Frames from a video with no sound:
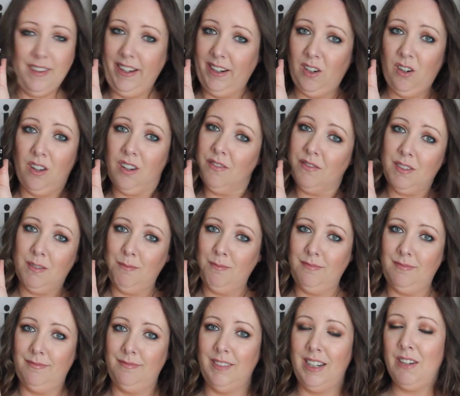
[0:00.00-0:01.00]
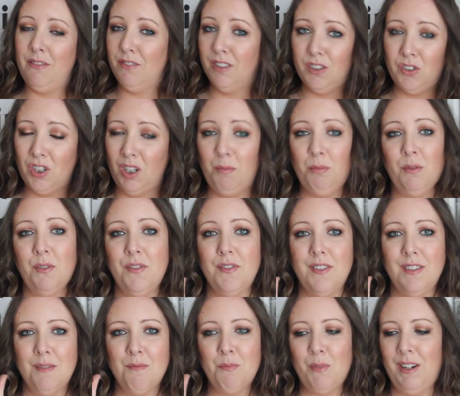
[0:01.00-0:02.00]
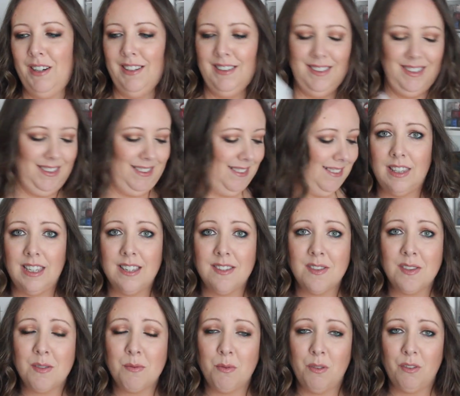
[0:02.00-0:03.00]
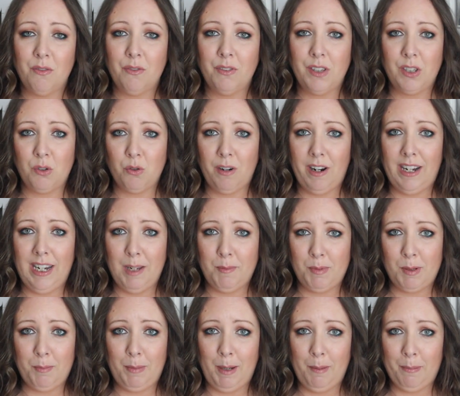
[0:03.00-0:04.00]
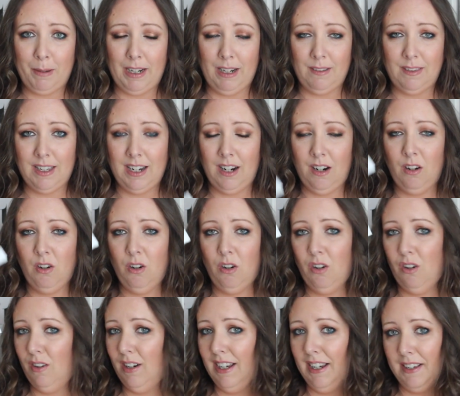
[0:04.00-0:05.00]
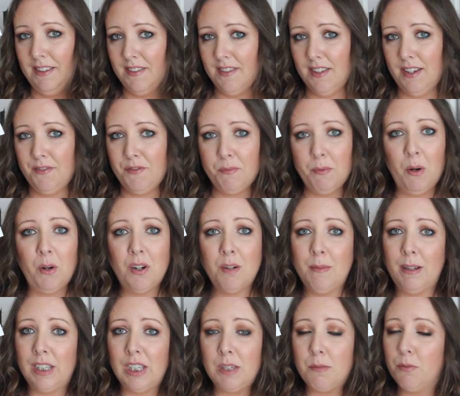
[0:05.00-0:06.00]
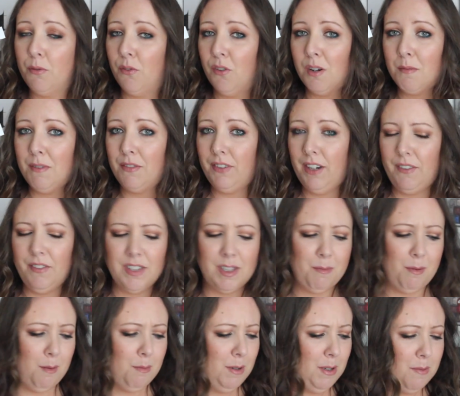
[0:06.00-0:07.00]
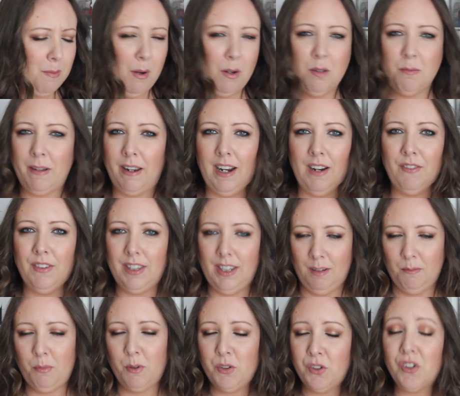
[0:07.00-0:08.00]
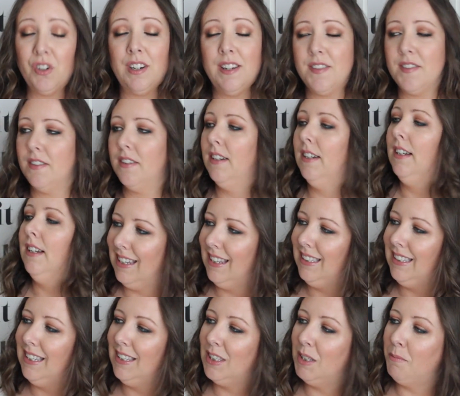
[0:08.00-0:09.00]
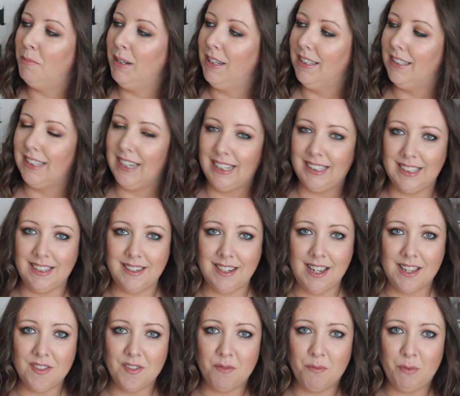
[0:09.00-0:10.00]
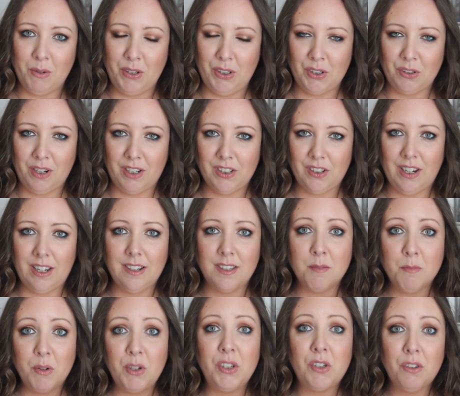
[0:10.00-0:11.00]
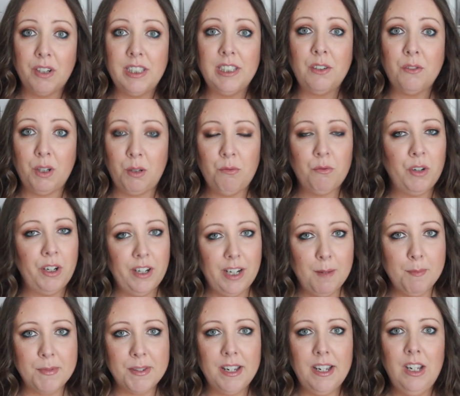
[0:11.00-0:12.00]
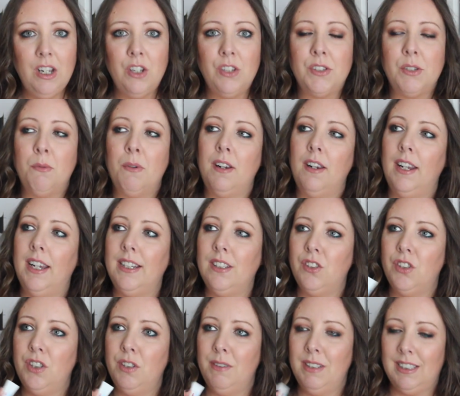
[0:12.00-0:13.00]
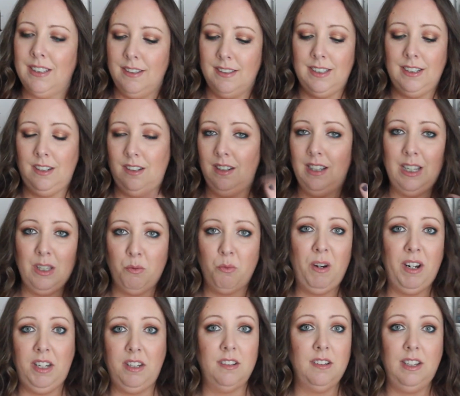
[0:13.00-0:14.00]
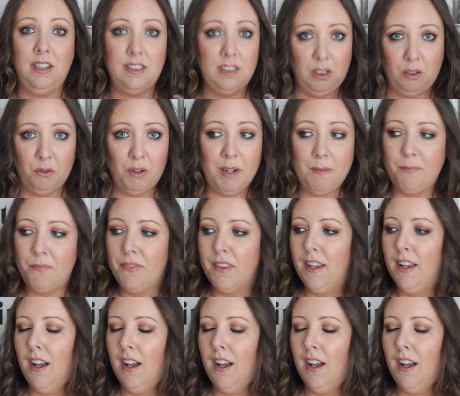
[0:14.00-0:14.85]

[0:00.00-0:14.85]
like all of them, even the cheap ones. This is one for the dry-lipped people out there. Oh, lads, I've spoken about this before. My favourites, I've probably spoken about everything, but sure, listen. This is the Blistex Intensive Moisturiser, and it's a moisturising cream for your lips. So what I like to do is, because it's white, it's a cream,